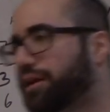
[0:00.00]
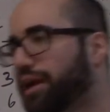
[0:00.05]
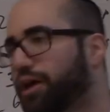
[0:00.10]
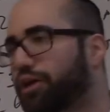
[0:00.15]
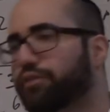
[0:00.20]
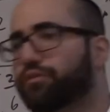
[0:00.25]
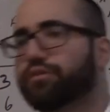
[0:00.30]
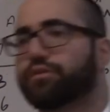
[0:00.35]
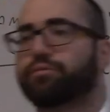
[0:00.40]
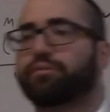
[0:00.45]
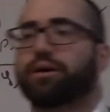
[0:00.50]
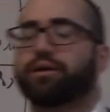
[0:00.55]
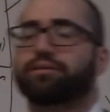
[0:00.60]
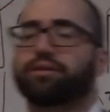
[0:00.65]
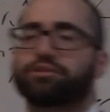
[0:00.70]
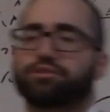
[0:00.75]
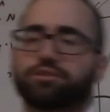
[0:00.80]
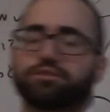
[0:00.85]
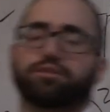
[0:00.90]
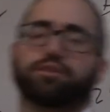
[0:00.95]
However, if my
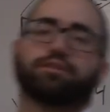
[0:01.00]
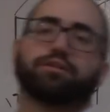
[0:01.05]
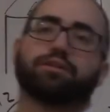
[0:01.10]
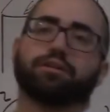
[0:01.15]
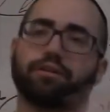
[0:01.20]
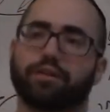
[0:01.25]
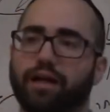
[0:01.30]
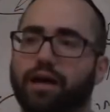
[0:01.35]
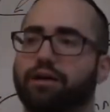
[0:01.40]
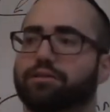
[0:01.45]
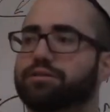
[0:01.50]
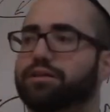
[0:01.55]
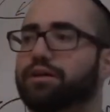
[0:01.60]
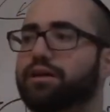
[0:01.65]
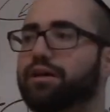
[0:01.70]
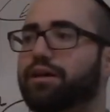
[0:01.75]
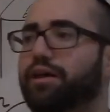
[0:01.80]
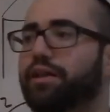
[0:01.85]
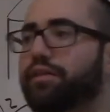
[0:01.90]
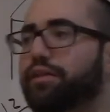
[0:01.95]
intention is to clear it
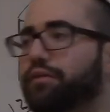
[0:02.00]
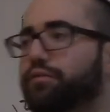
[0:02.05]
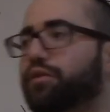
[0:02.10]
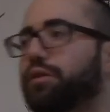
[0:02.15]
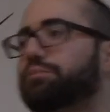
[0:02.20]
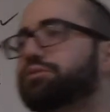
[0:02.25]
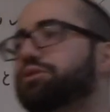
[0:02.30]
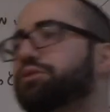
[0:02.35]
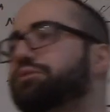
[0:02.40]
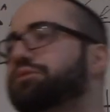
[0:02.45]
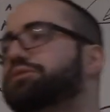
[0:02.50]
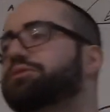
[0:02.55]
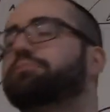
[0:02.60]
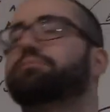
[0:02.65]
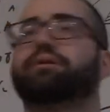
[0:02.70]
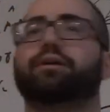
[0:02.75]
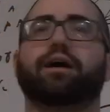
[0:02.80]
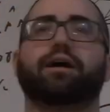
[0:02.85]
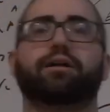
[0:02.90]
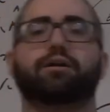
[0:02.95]
out and therefore I'm doing some
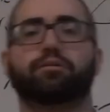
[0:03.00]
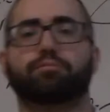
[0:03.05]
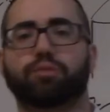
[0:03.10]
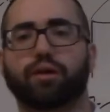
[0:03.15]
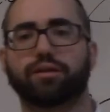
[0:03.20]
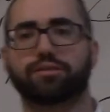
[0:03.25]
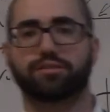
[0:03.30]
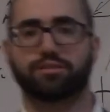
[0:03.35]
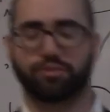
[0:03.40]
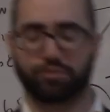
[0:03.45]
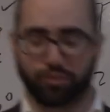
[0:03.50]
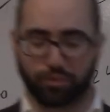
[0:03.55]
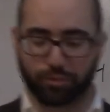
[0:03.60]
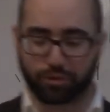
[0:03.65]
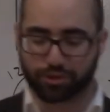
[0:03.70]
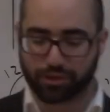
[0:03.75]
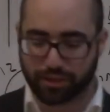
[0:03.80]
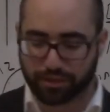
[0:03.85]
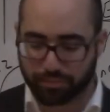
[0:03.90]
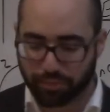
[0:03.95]
mechanical process through
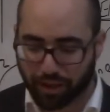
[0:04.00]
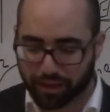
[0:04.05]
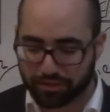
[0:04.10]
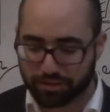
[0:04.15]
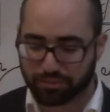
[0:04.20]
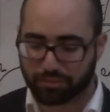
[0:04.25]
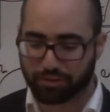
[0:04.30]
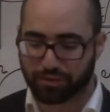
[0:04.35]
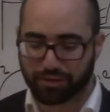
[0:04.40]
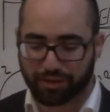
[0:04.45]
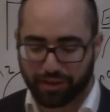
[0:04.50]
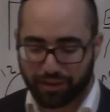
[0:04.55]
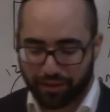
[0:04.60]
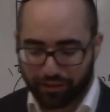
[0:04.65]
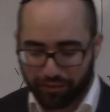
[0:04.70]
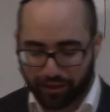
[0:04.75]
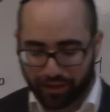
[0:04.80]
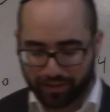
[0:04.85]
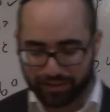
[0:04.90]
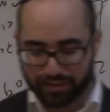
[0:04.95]
which that's possible,
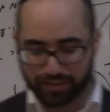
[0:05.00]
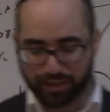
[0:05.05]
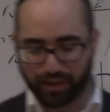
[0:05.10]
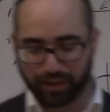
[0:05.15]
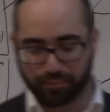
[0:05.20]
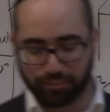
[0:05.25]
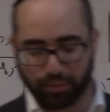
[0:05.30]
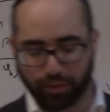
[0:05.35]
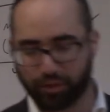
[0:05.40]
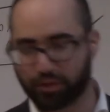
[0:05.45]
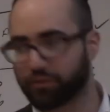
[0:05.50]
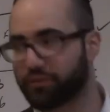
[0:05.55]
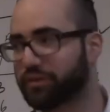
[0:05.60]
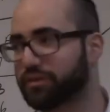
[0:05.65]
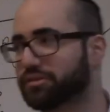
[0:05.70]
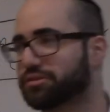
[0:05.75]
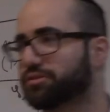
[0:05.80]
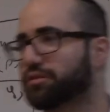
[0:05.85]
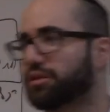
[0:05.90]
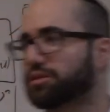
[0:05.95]
that's not part of the
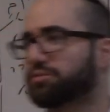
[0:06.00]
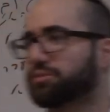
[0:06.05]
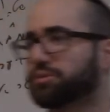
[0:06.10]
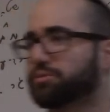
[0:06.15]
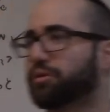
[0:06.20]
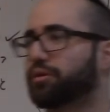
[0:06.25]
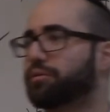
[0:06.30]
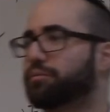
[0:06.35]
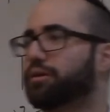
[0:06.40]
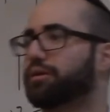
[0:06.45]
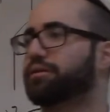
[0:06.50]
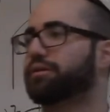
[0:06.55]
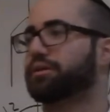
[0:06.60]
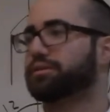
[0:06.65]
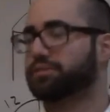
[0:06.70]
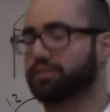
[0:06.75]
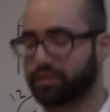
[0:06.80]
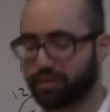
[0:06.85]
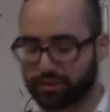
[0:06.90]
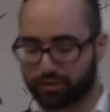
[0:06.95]
issur as we spoke about
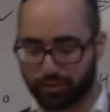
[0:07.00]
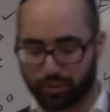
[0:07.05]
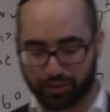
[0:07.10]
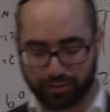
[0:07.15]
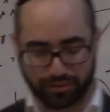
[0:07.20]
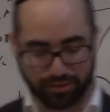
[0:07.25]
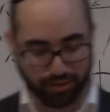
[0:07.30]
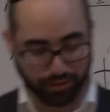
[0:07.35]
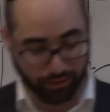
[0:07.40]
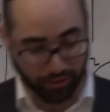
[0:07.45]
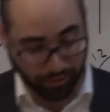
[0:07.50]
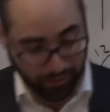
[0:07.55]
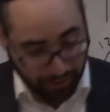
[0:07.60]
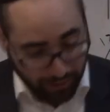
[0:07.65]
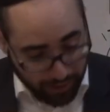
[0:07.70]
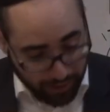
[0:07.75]
yesterday as well. See there.